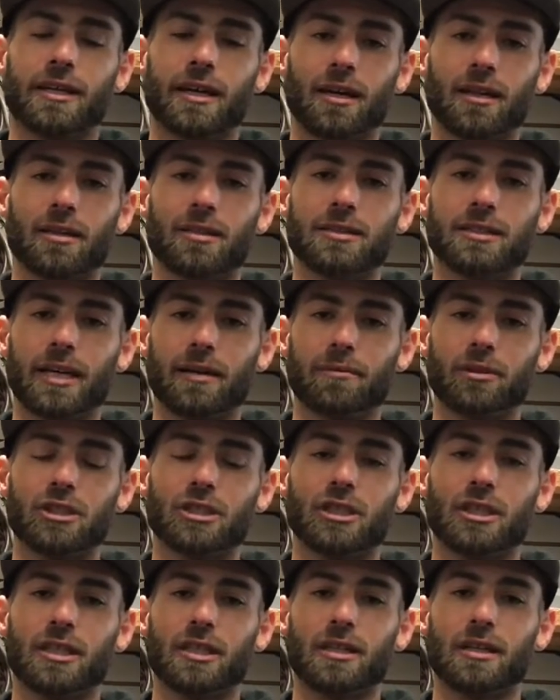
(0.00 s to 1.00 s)
color
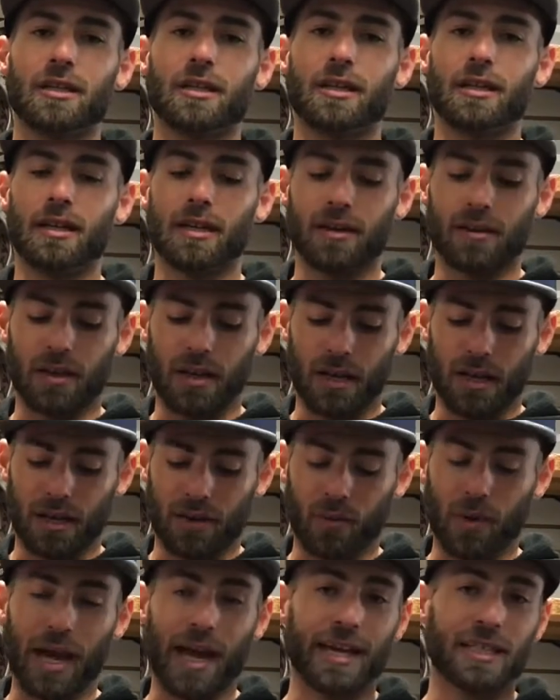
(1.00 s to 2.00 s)
temperature
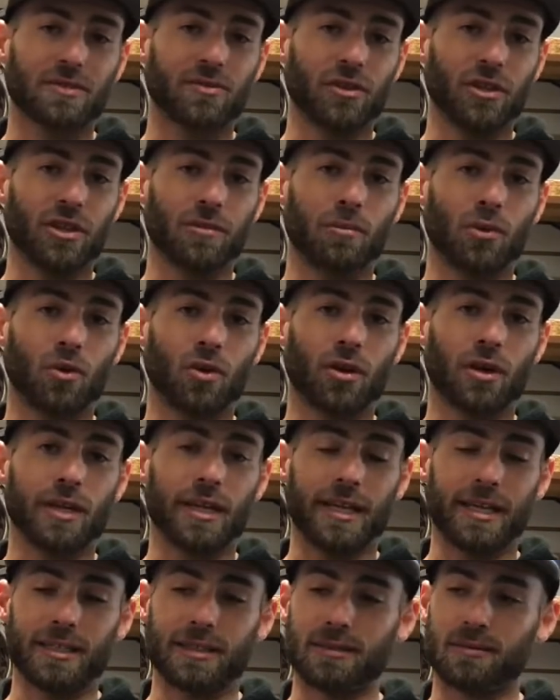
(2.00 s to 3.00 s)
wax for your
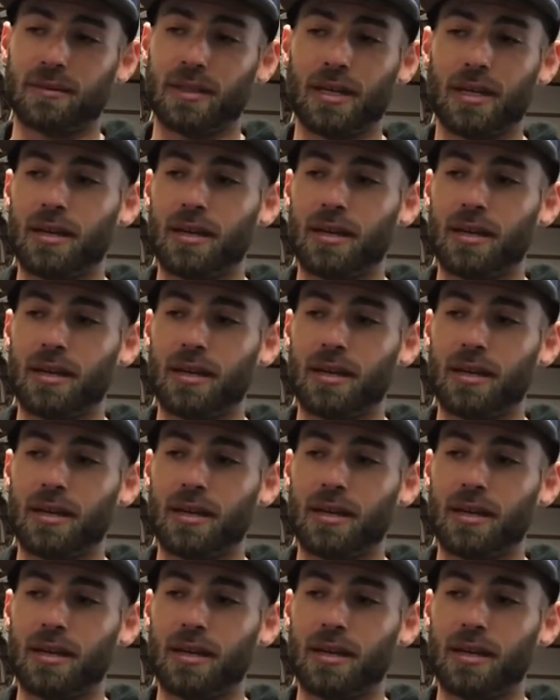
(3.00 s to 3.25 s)
board is